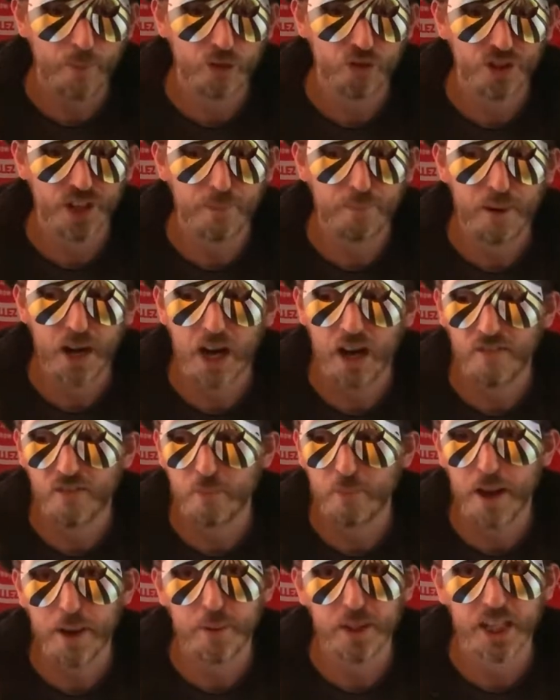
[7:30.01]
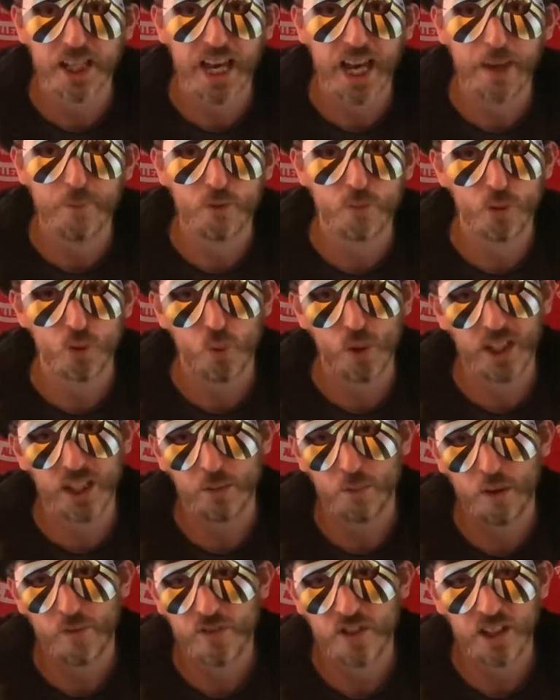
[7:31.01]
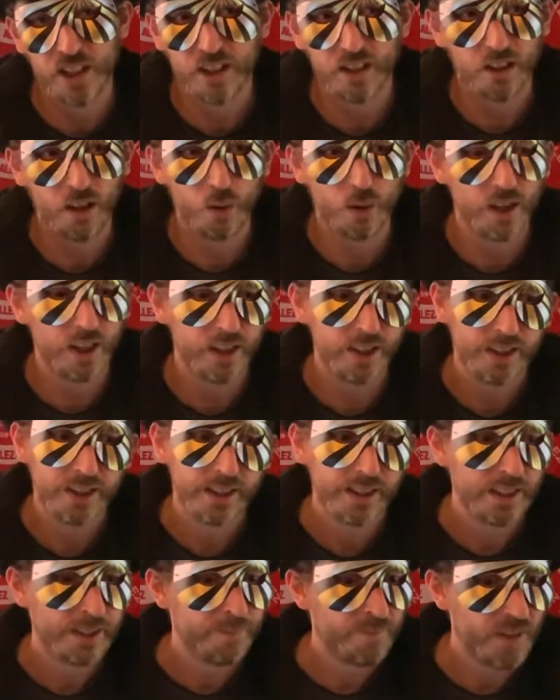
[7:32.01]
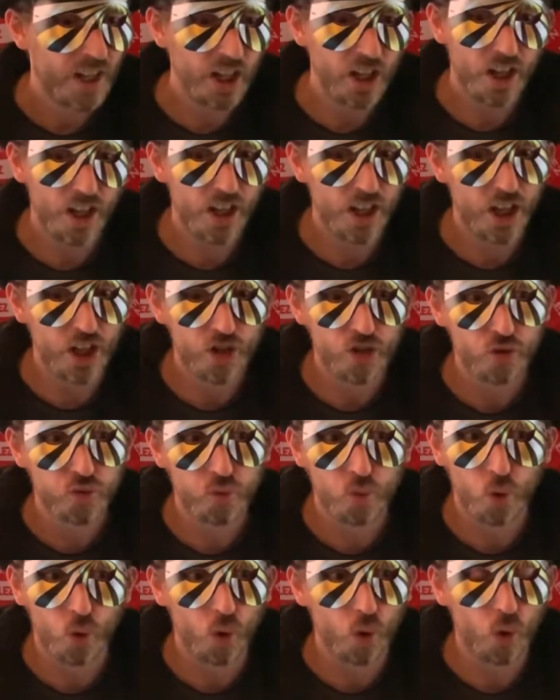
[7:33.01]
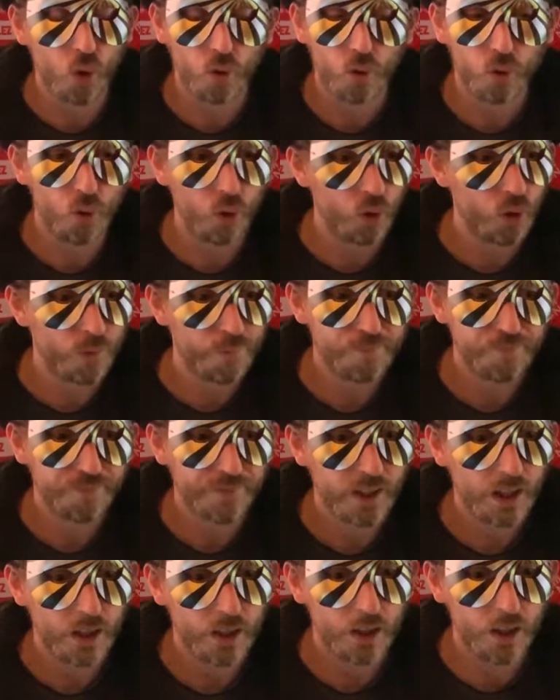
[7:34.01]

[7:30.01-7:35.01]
and Real Madrid, apart from maybe the games between them. Obviously, a draw, or